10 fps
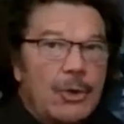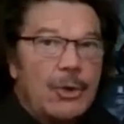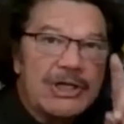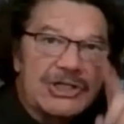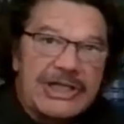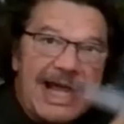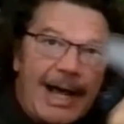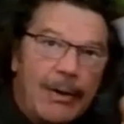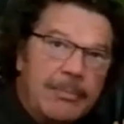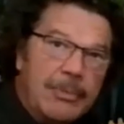want to see how
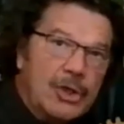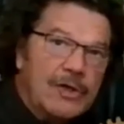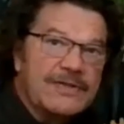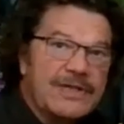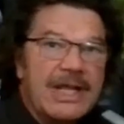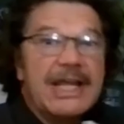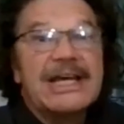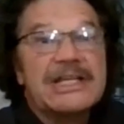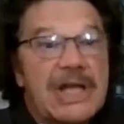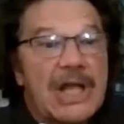it moves,
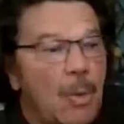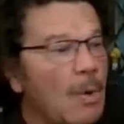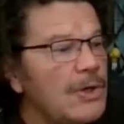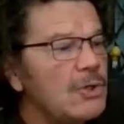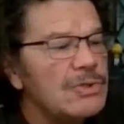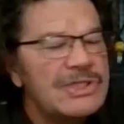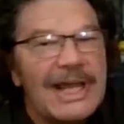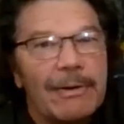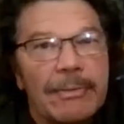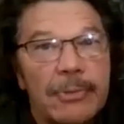because when you see how
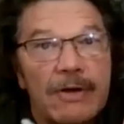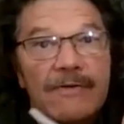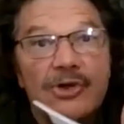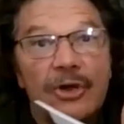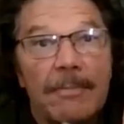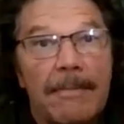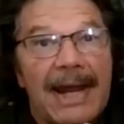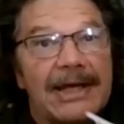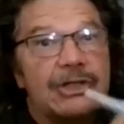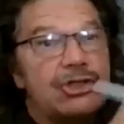it moves, you can
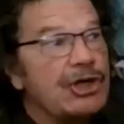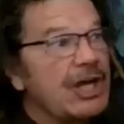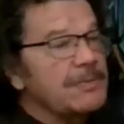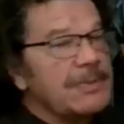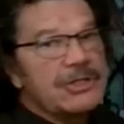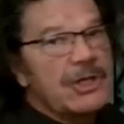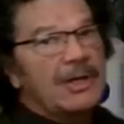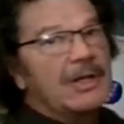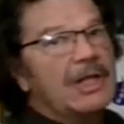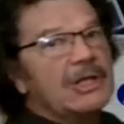make adjustments. So I'm going
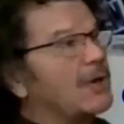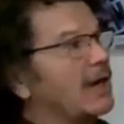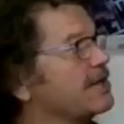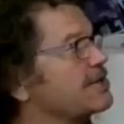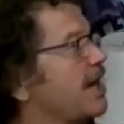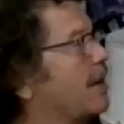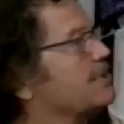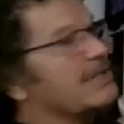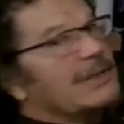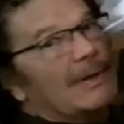to try this guy. We'll
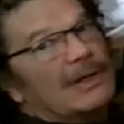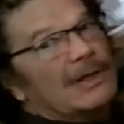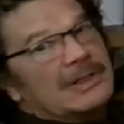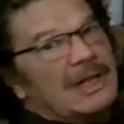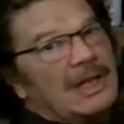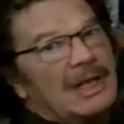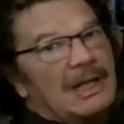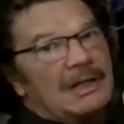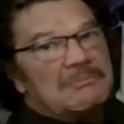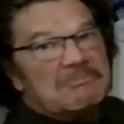see where it goes.
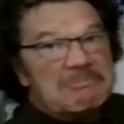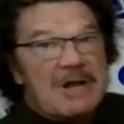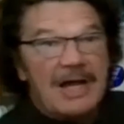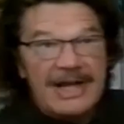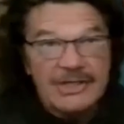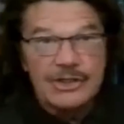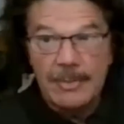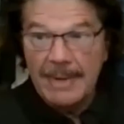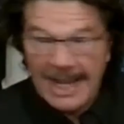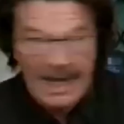No, not too
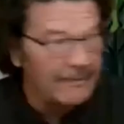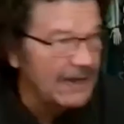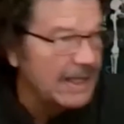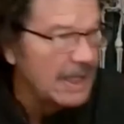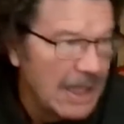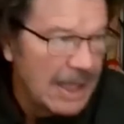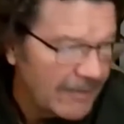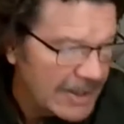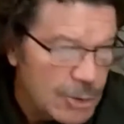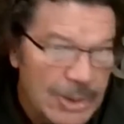bad. If I
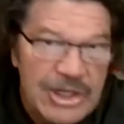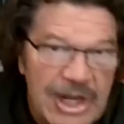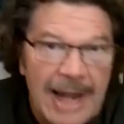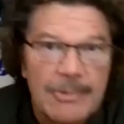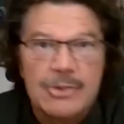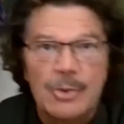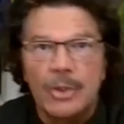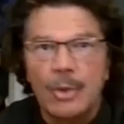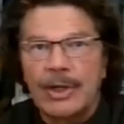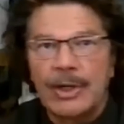switch cameras real
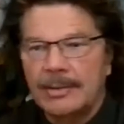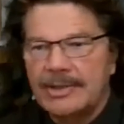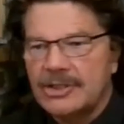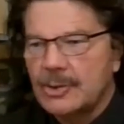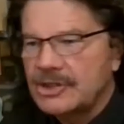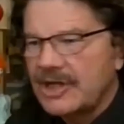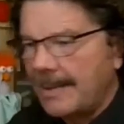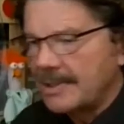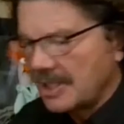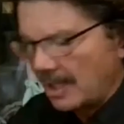quick, let me switch
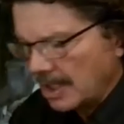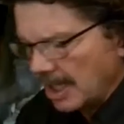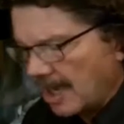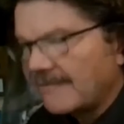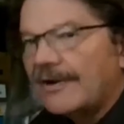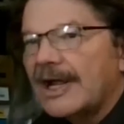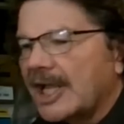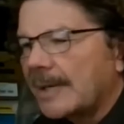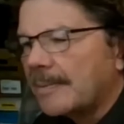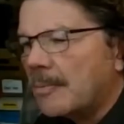cameras. I'll fly a
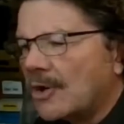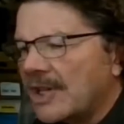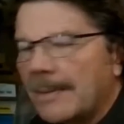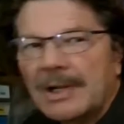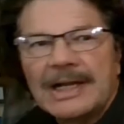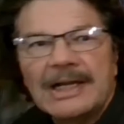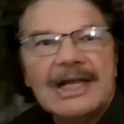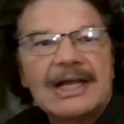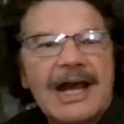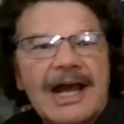couple more. Then I'm gonna let
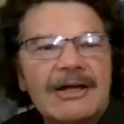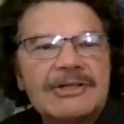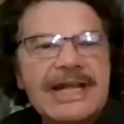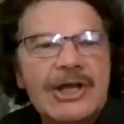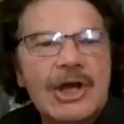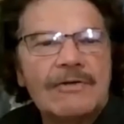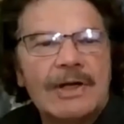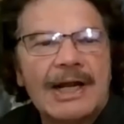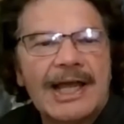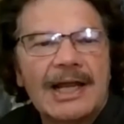Kyle take over.
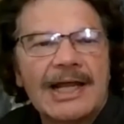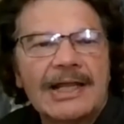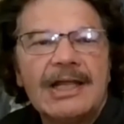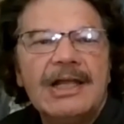I got like